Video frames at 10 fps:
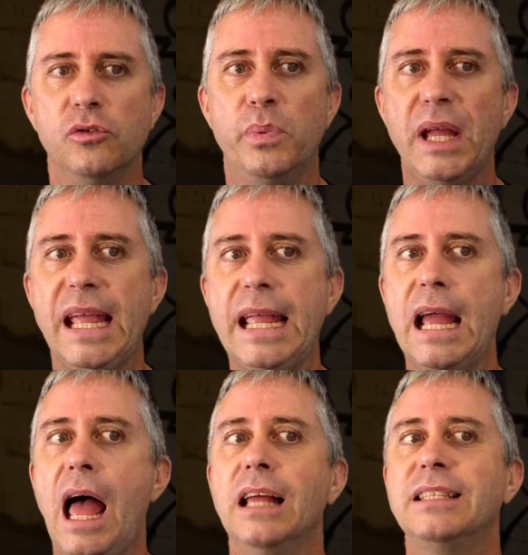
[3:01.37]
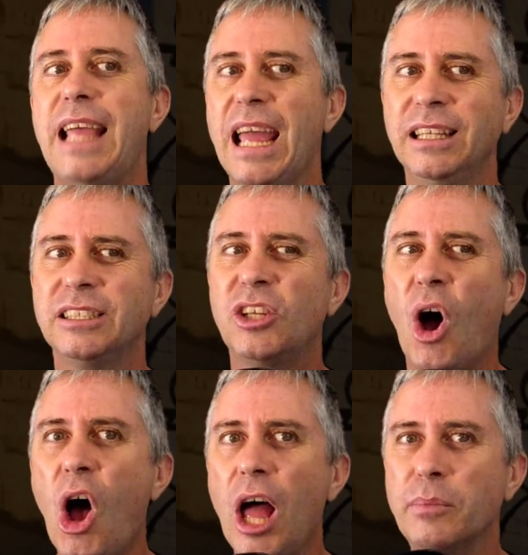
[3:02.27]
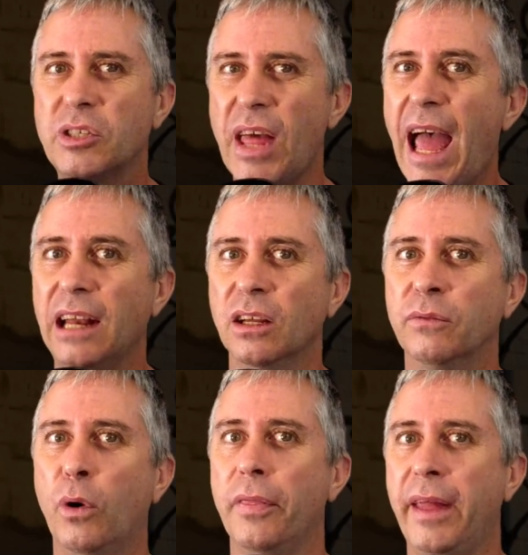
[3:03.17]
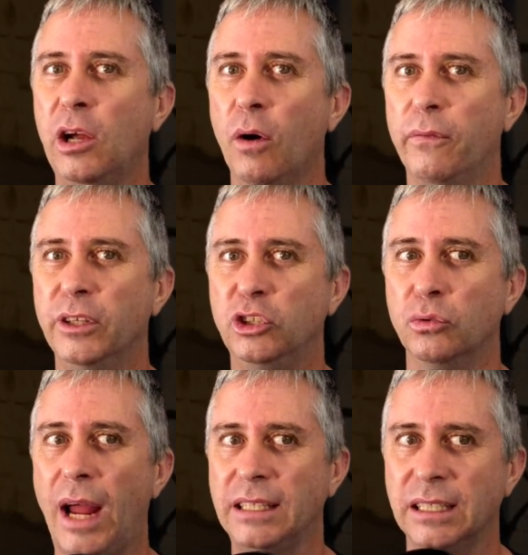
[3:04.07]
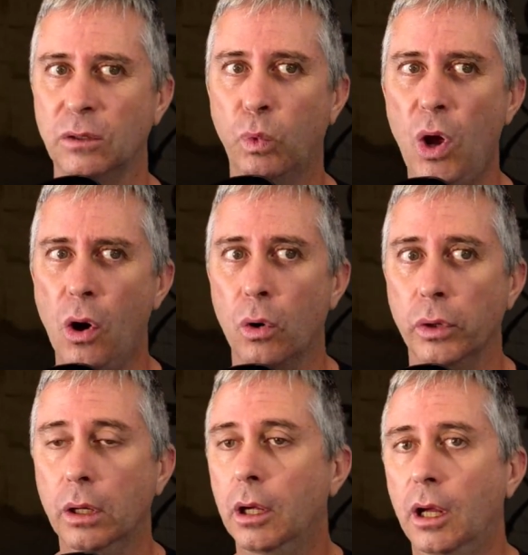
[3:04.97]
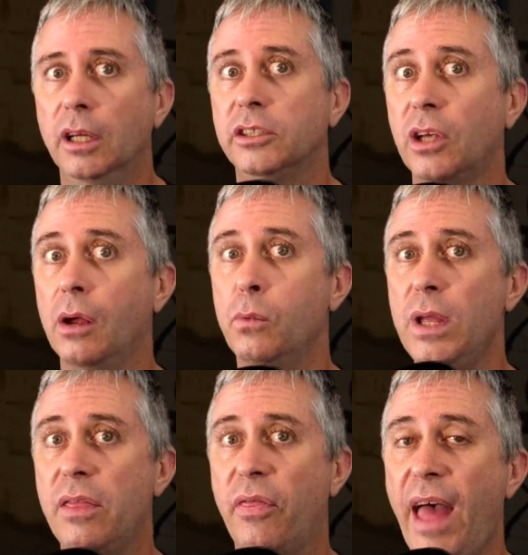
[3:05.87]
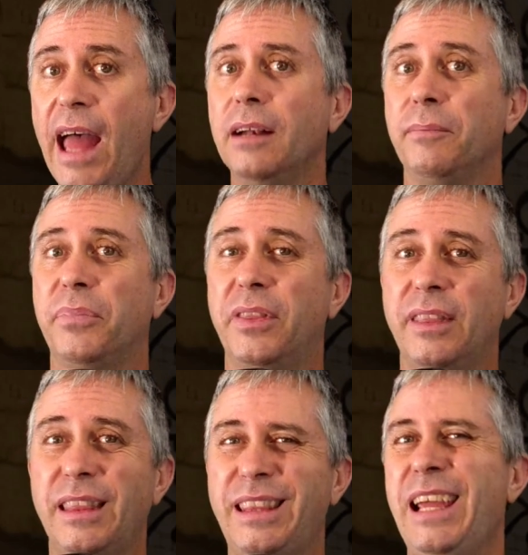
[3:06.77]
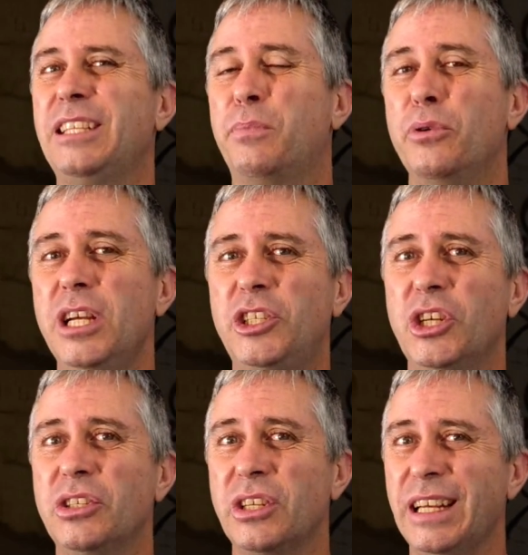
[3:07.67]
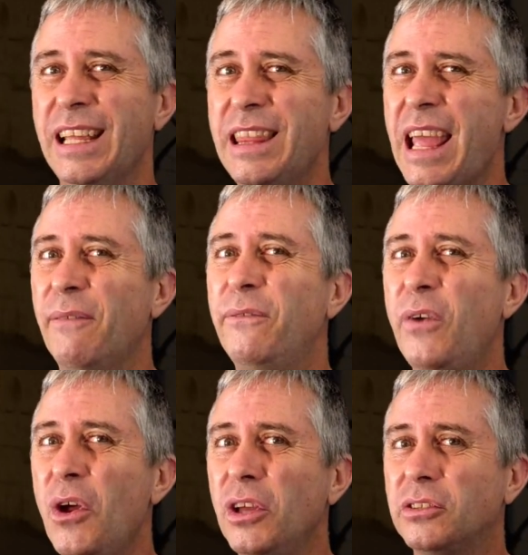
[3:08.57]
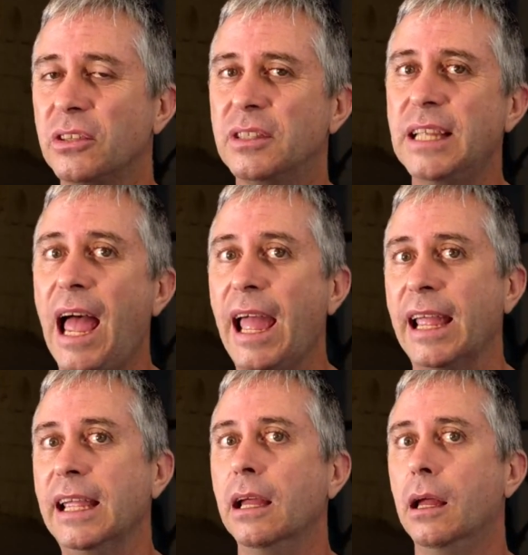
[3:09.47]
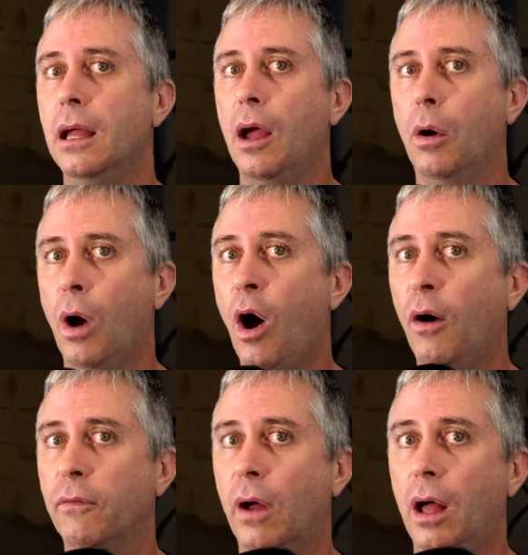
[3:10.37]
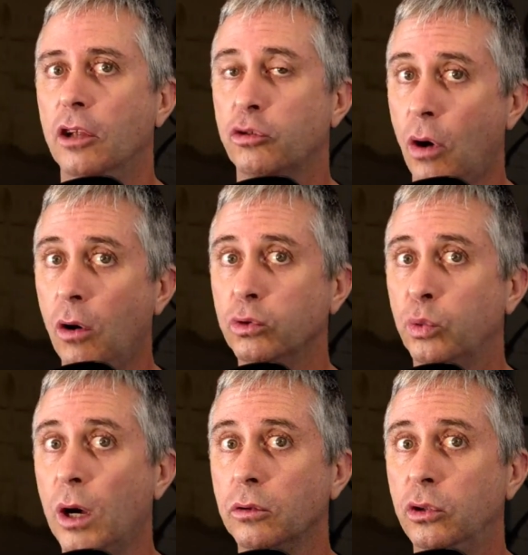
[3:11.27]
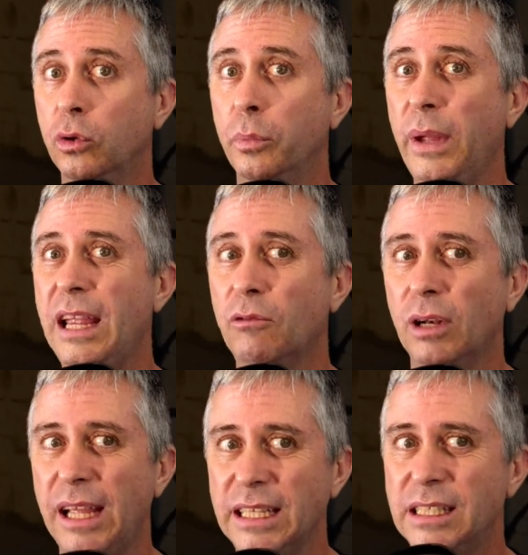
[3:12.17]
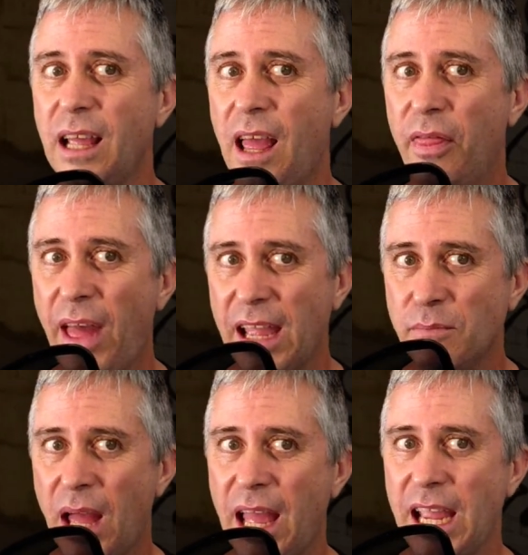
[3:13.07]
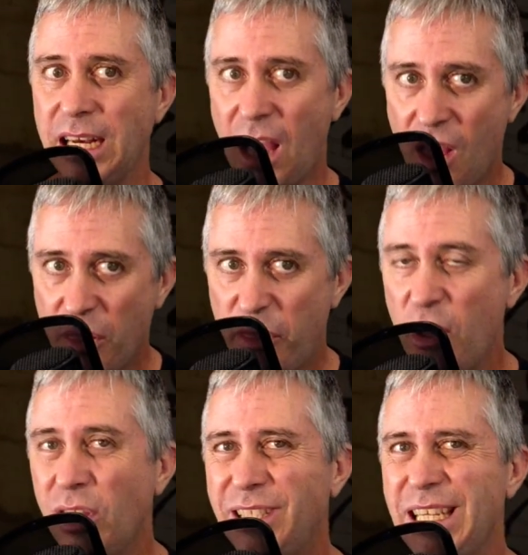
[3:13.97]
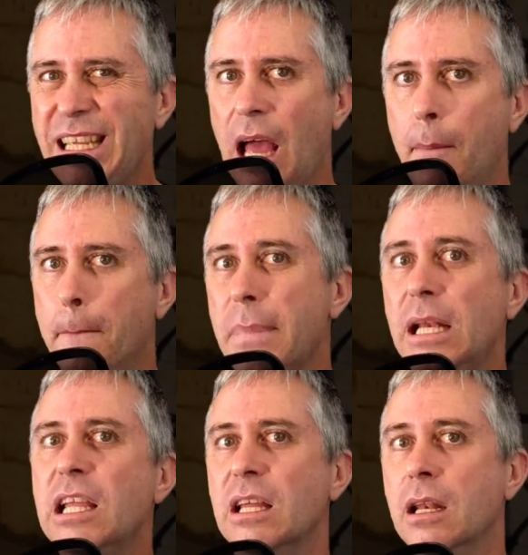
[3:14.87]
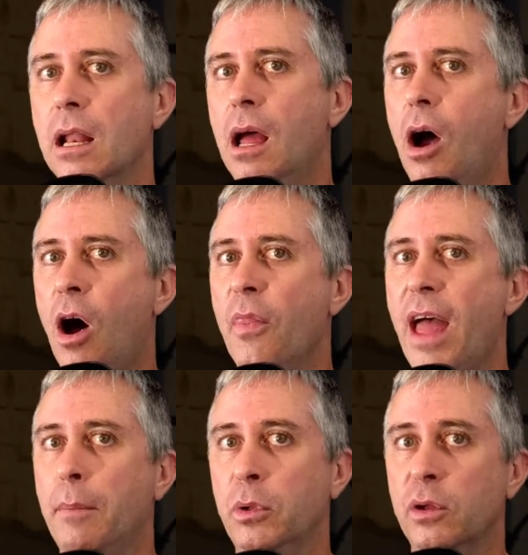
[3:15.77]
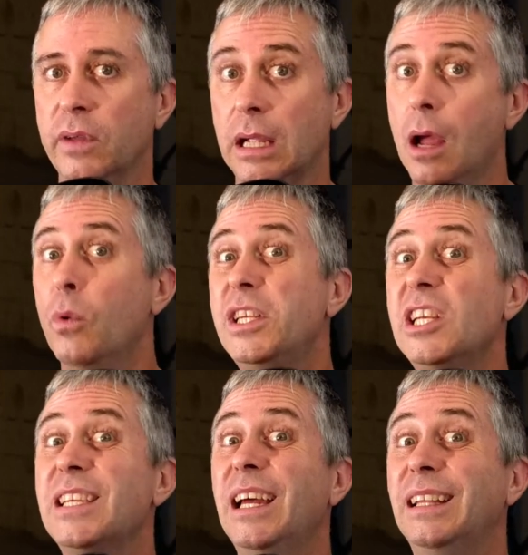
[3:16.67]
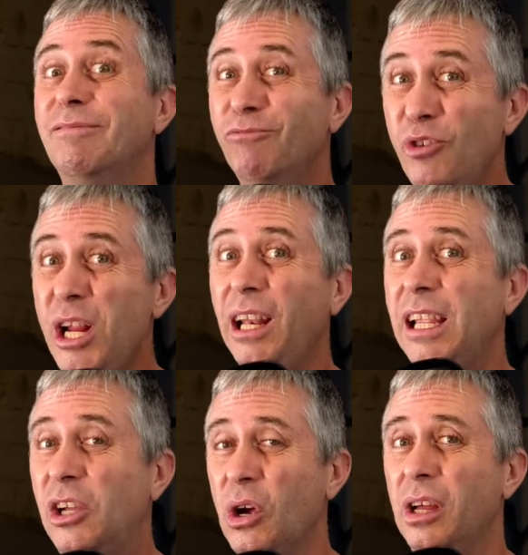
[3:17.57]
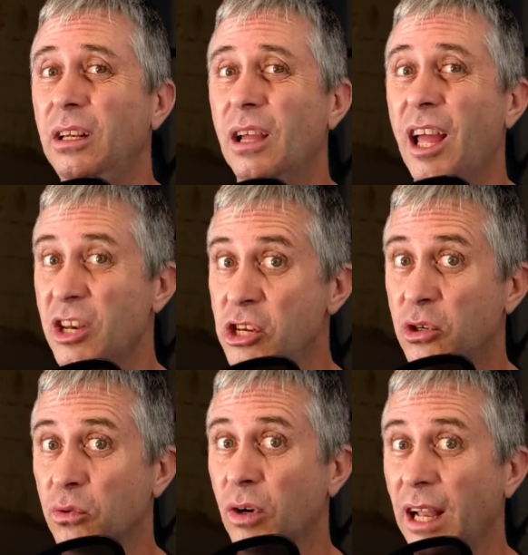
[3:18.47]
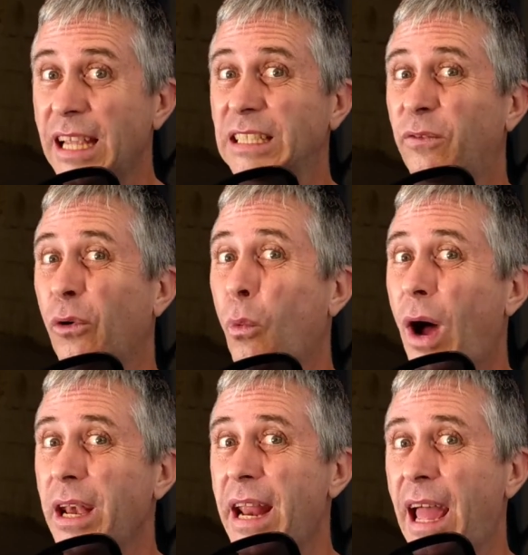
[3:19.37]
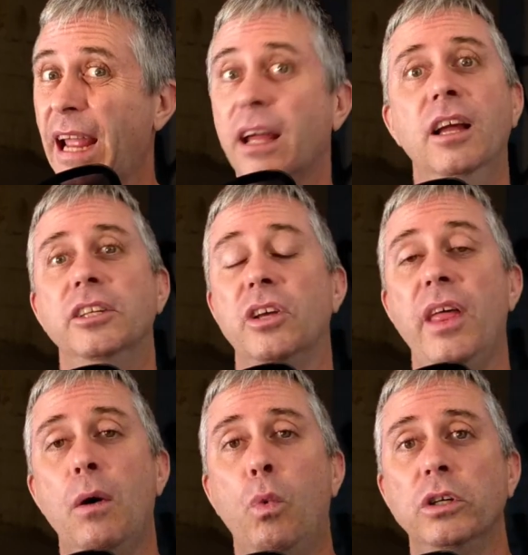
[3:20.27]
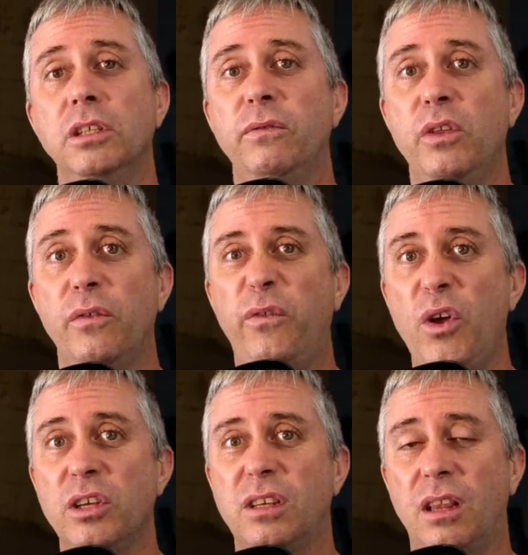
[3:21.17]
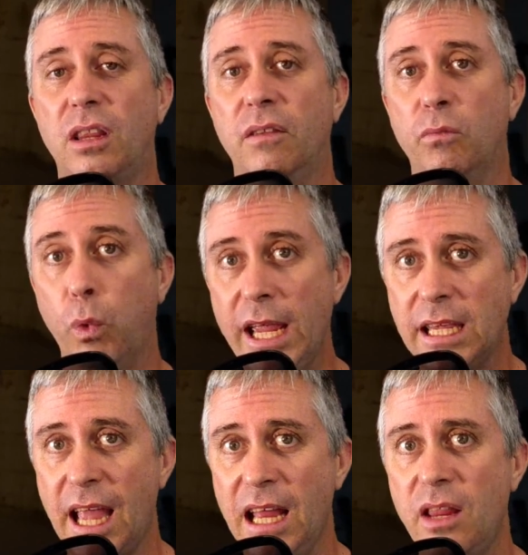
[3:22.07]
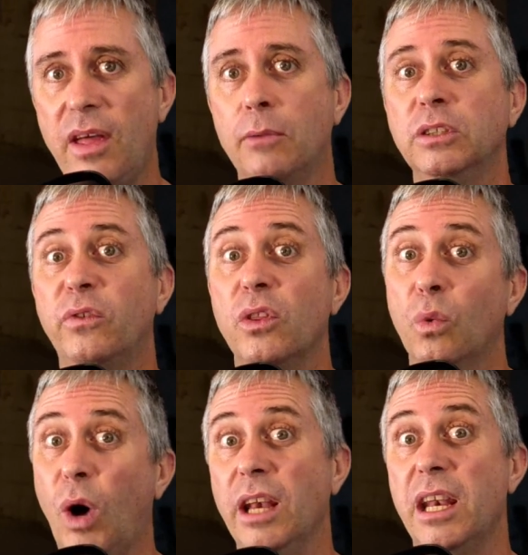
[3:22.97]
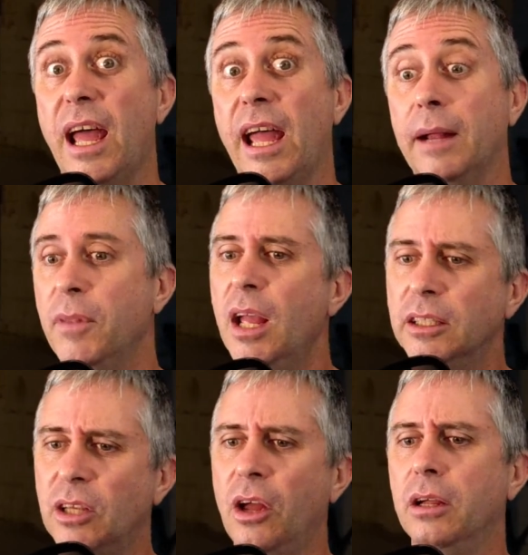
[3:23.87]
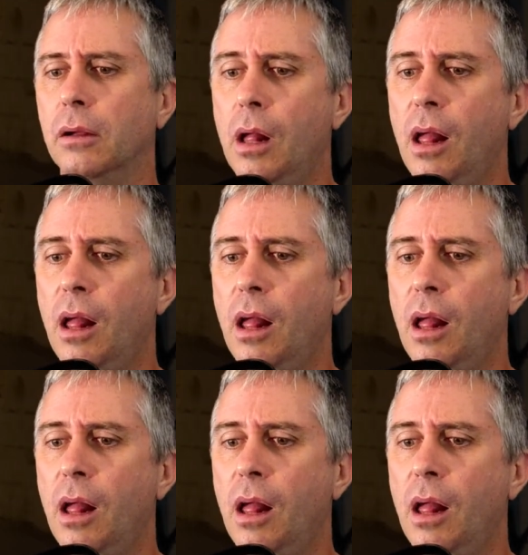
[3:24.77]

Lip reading: be 10 times that of what they got for Jurassic World. So with that, there's predictions that in their first day of Trolls World Tour being released, they made $30 million on that movie, which is a really good initial release for one day. So that wasn't for the first weekend, that was for the one day. So